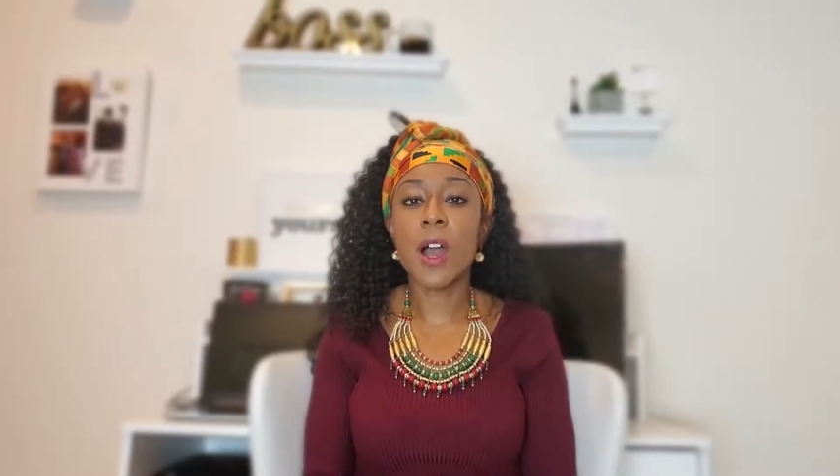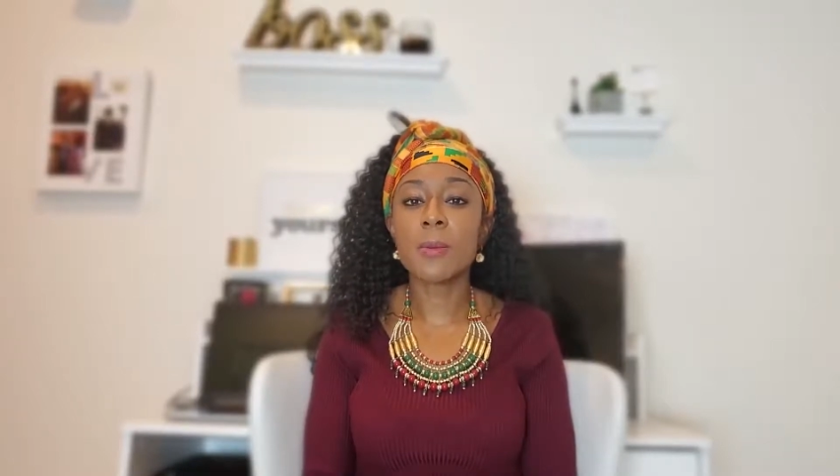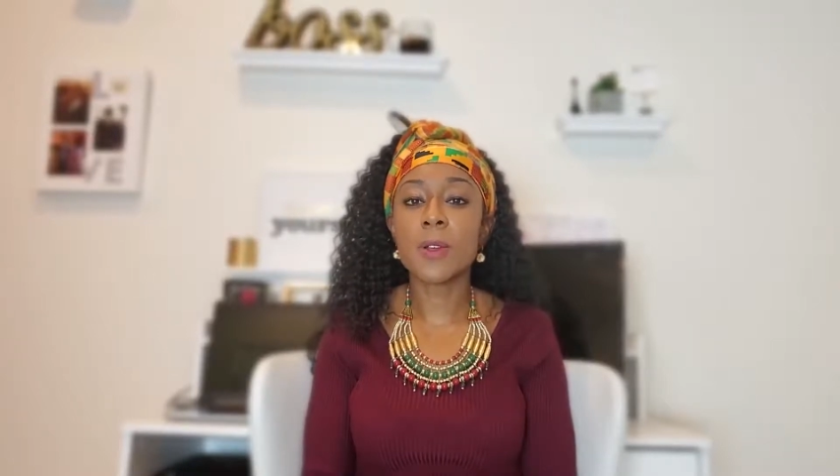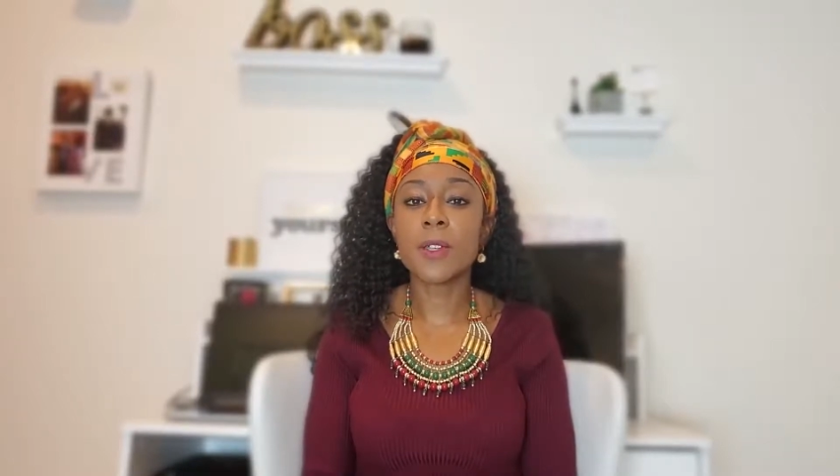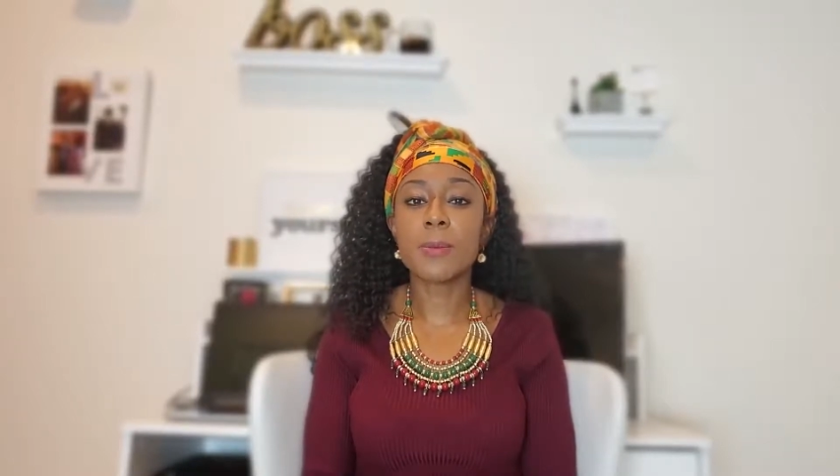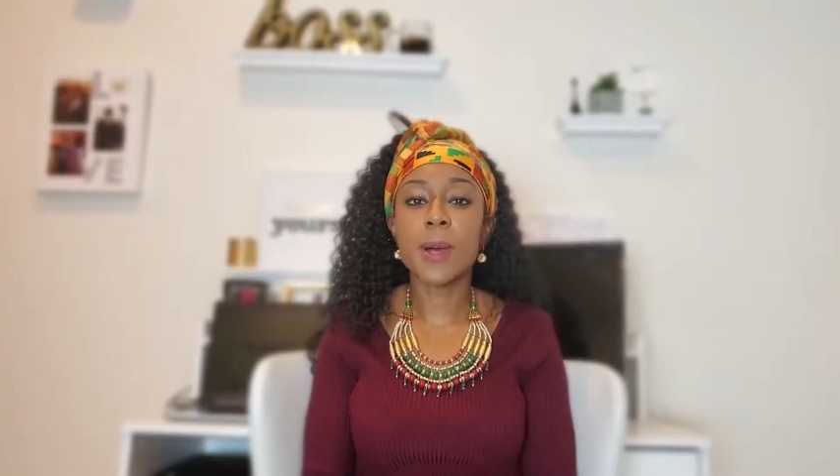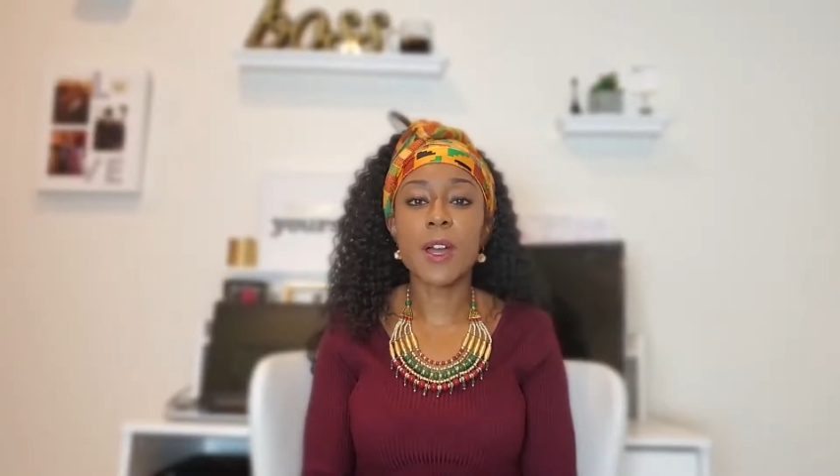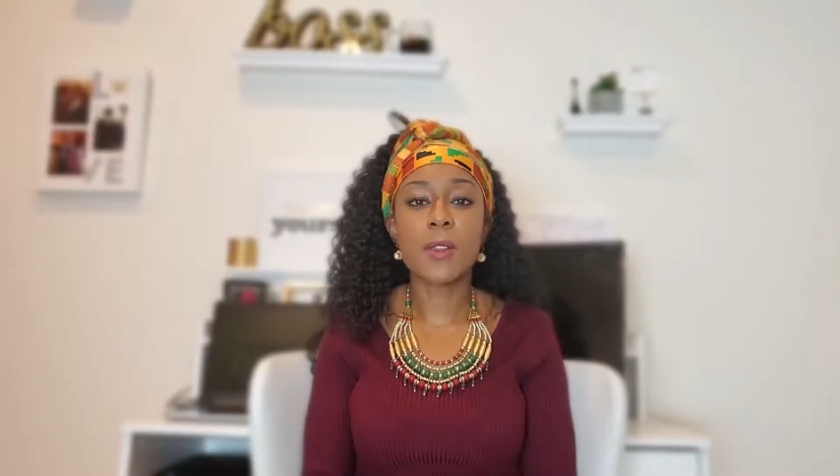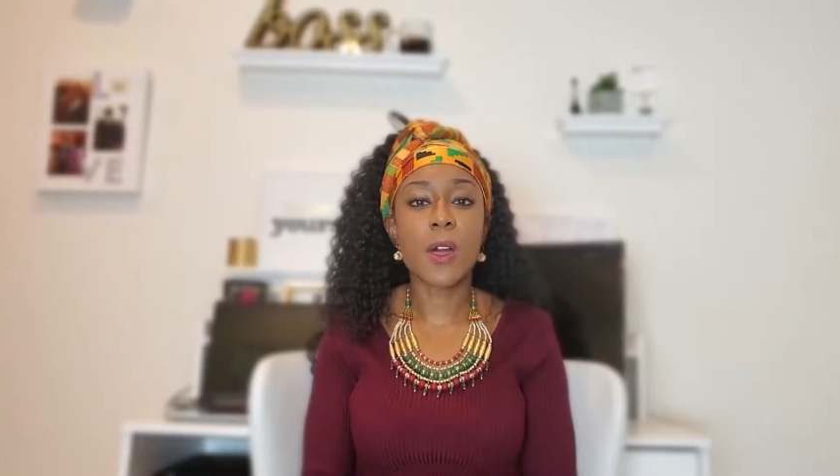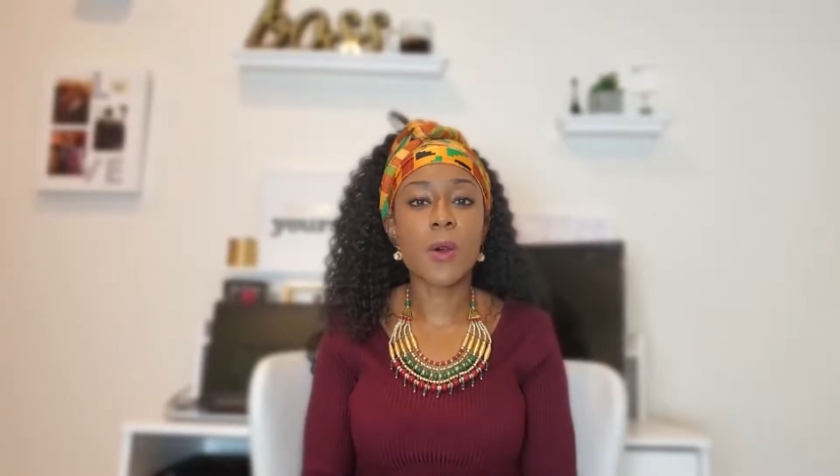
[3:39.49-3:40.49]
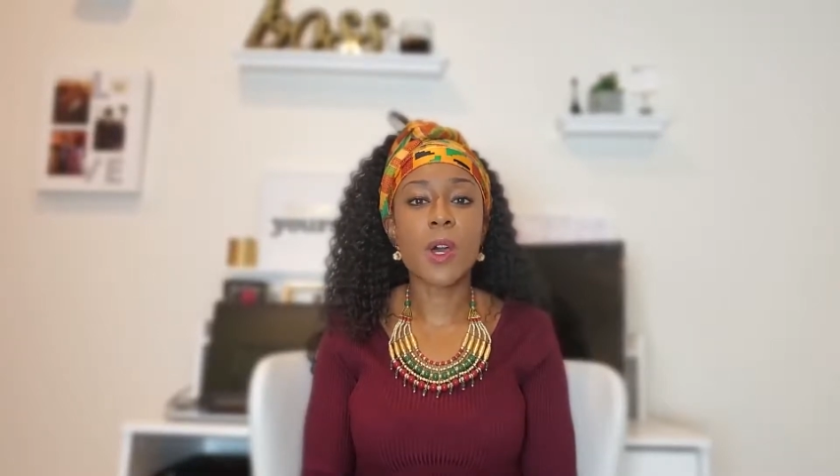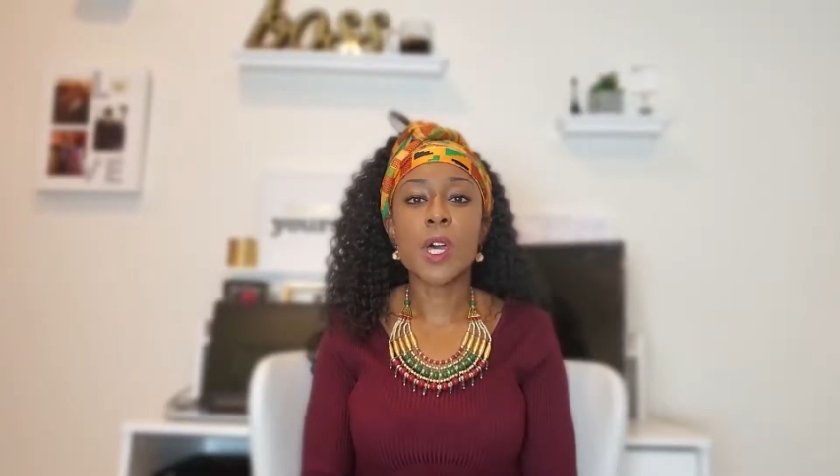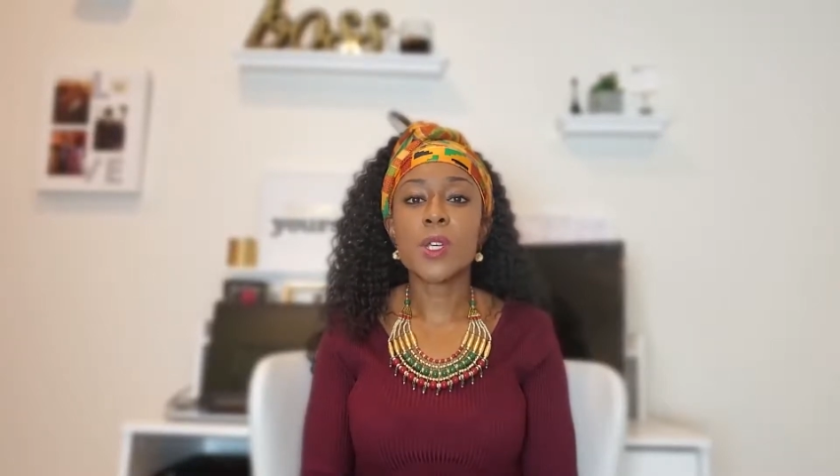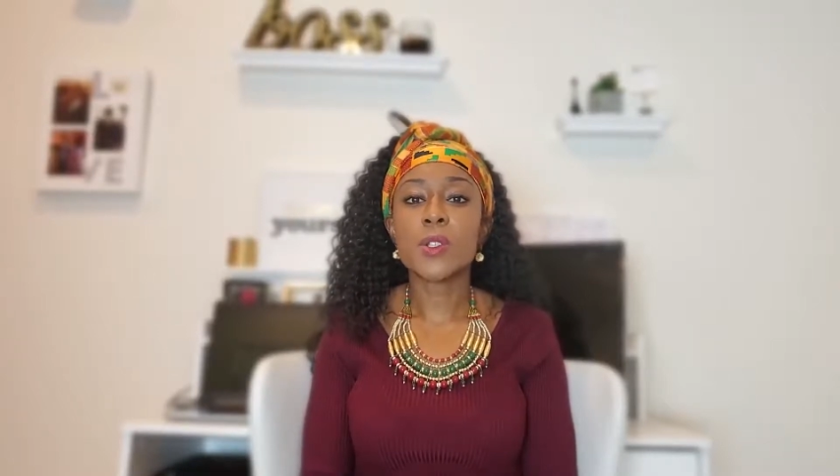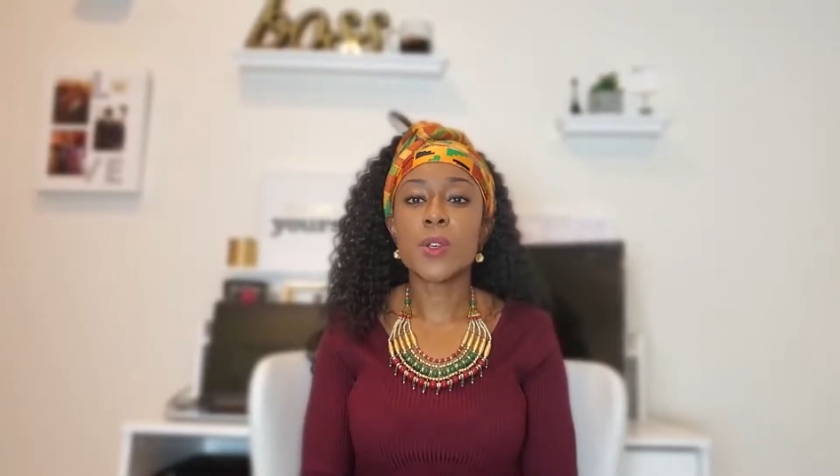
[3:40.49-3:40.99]
I'm going to buy low
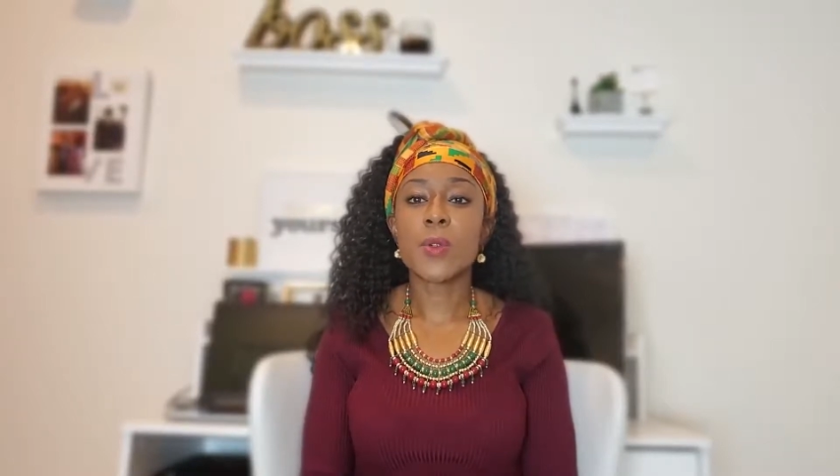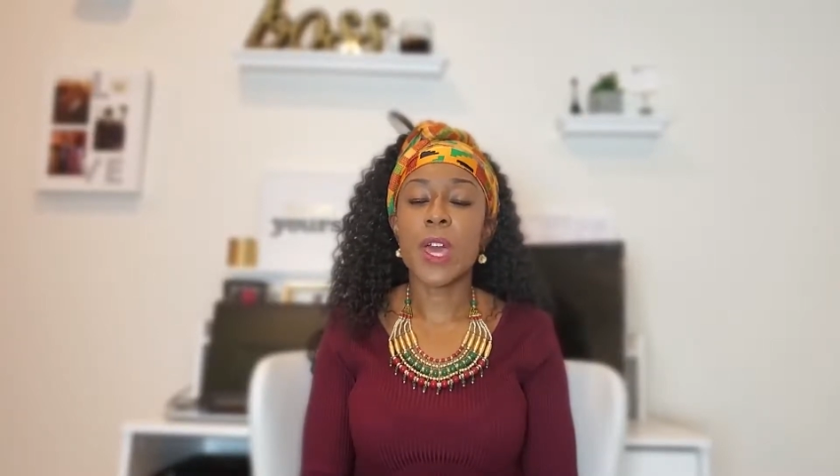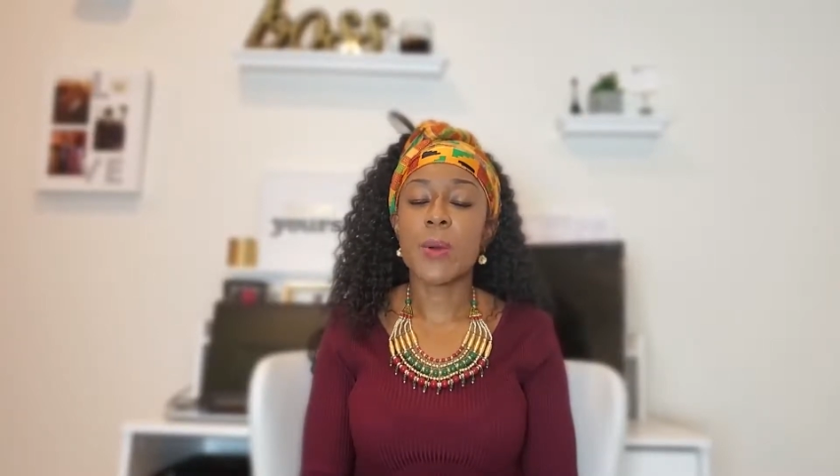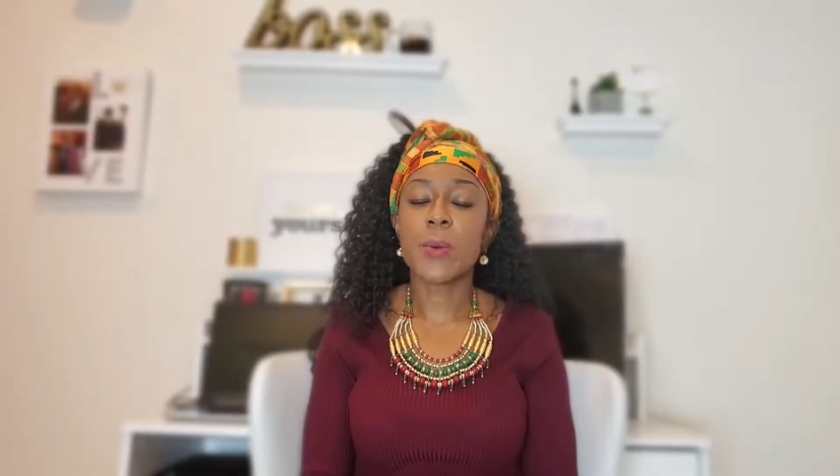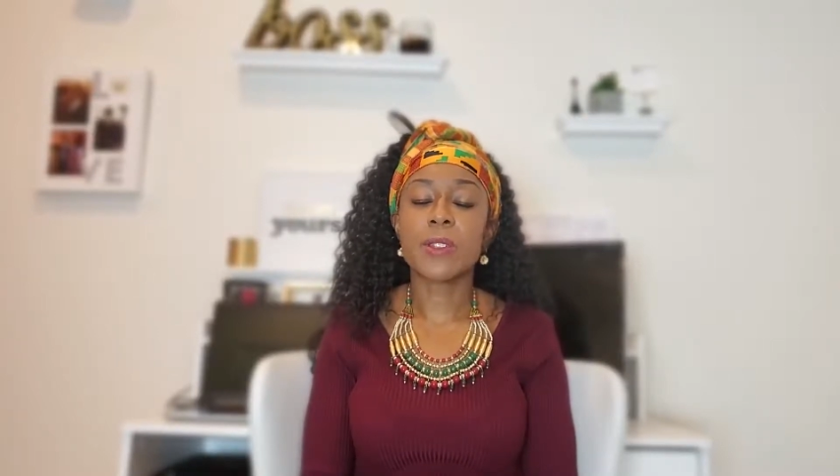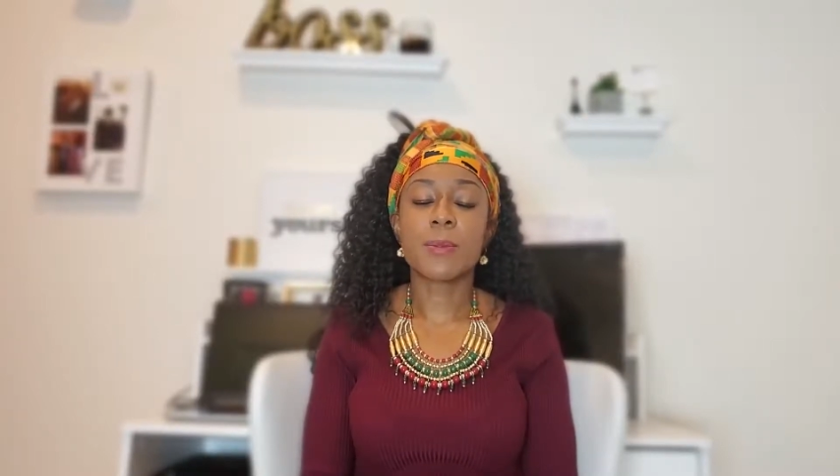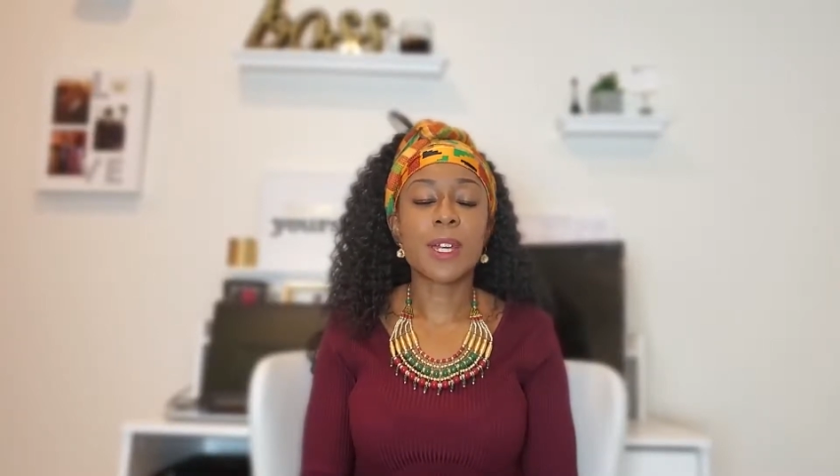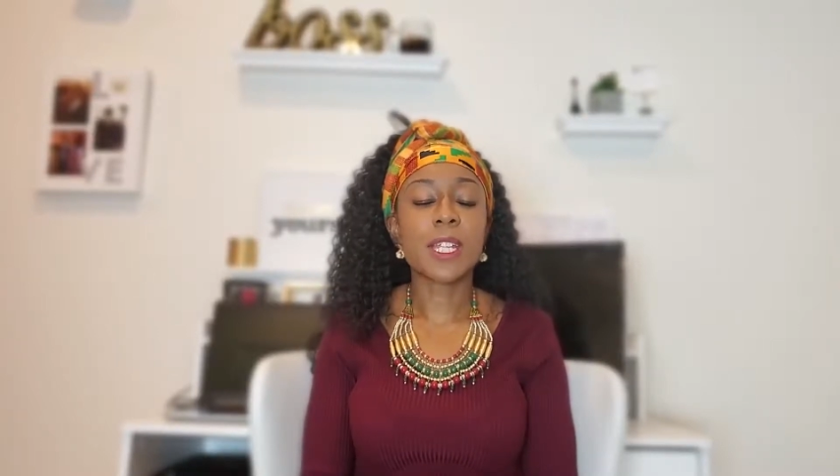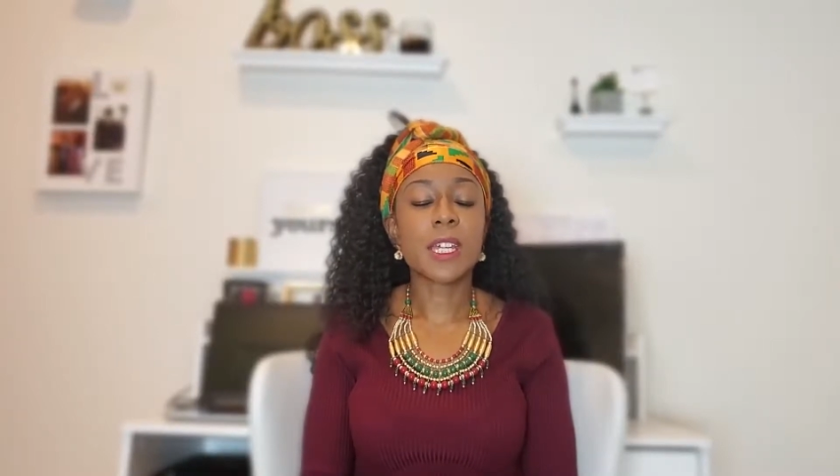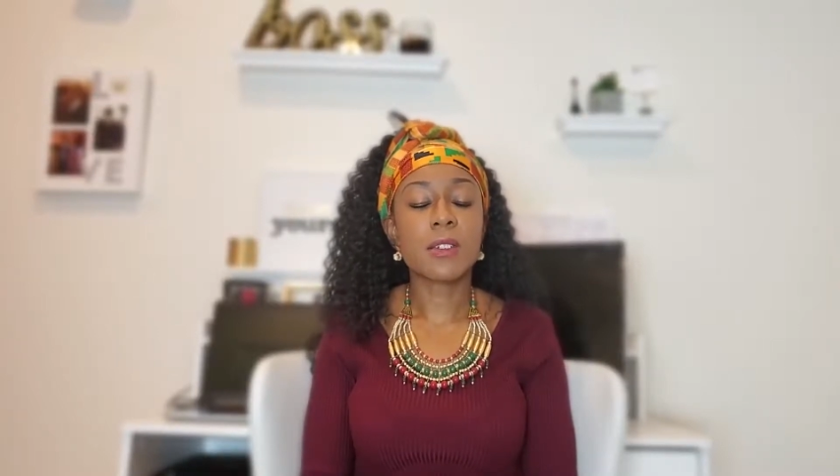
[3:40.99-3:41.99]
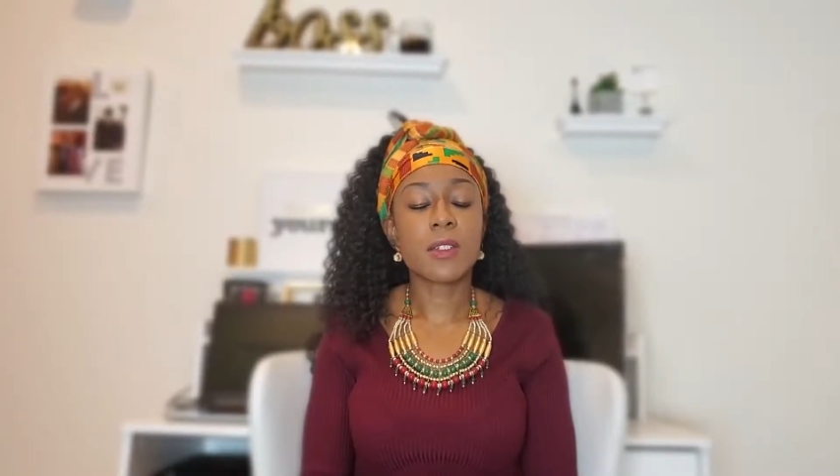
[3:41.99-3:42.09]
so that when the money,